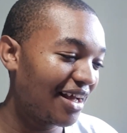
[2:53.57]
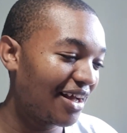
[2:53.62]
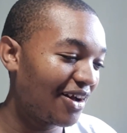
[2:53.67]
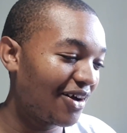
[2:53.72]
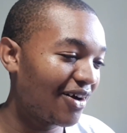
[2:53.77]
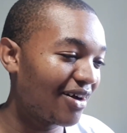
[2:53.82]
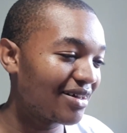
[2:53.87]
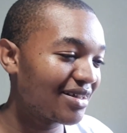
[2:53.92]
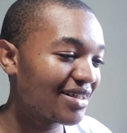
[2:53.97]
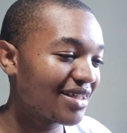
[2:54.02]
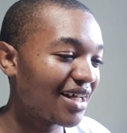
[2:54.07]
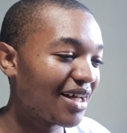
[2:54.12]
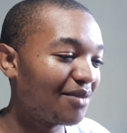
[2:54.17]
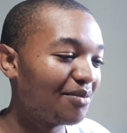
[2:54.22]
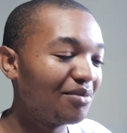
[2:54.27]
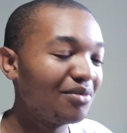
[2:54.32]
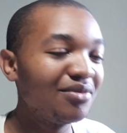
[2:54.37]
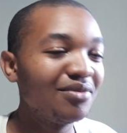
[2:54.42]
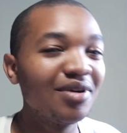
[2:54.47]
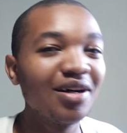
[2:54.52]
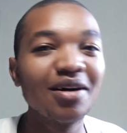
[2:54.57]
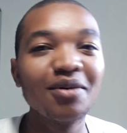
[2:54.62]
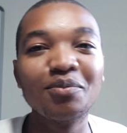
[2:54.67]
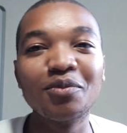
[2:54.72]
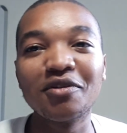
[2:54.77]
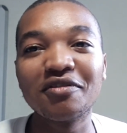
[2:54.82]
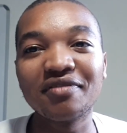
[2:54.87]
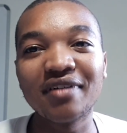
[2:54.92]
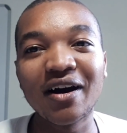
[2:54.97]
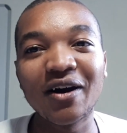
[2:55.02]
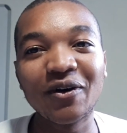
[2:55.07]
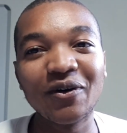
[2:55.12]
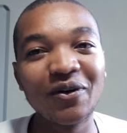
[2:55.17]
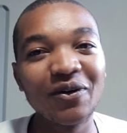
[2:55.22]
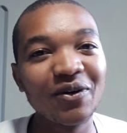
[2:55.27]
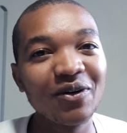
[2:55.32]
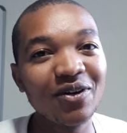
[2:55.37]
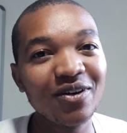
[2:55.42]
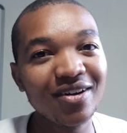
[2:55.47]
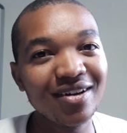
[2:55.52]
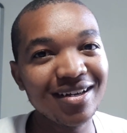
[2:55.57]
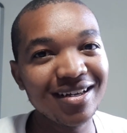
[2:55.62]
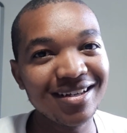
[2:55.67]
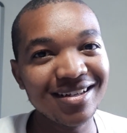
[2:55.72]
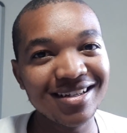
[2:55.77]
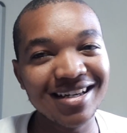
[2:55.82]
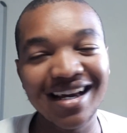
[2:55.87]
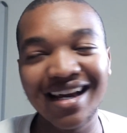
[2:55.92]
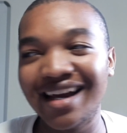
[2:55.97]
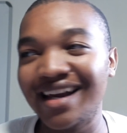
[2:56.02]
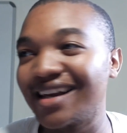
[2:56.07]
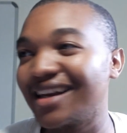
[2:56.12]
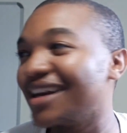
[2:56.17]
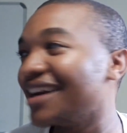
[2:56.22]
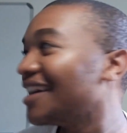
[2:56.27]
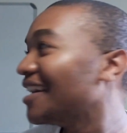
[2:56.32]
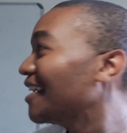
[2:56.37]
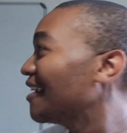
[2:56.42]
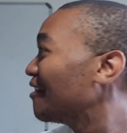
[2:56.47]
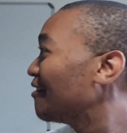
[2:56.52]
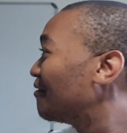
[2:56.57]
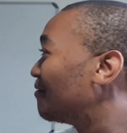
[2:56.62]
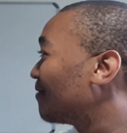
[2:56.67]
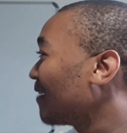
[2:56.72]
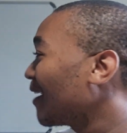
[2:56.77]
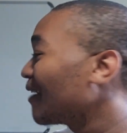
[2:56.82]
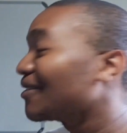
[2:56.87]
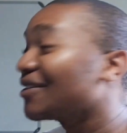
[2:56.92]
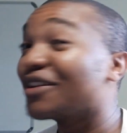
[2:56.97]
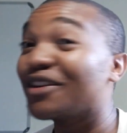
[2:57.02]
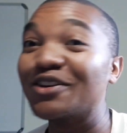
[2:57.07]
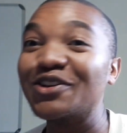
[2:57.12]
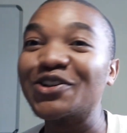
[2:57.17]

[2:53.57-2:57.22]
Got some mofajo. Yay. Found the